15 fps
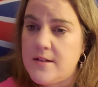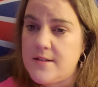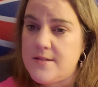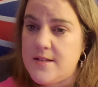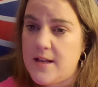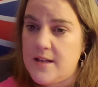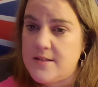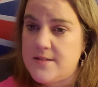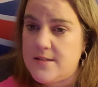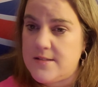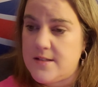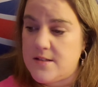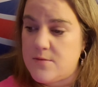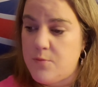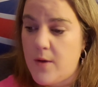diseases
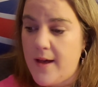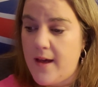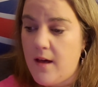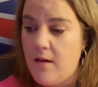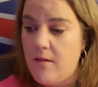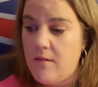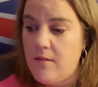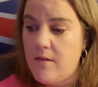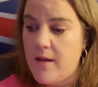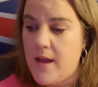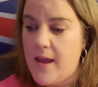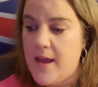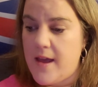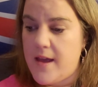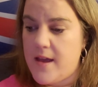as well.
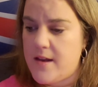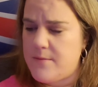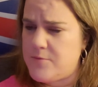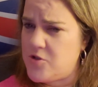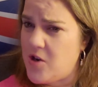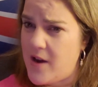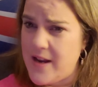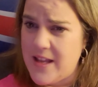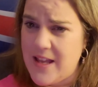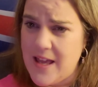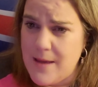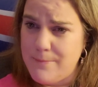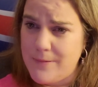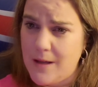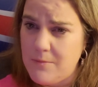And I'm trying to
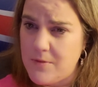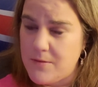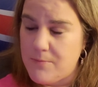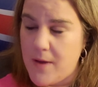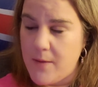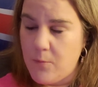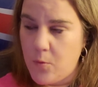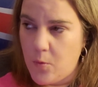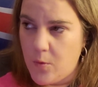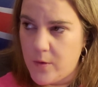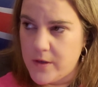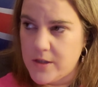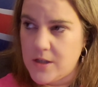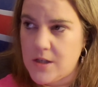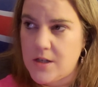keep up with my
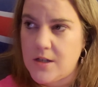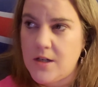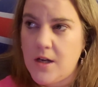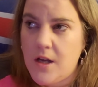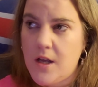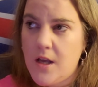water,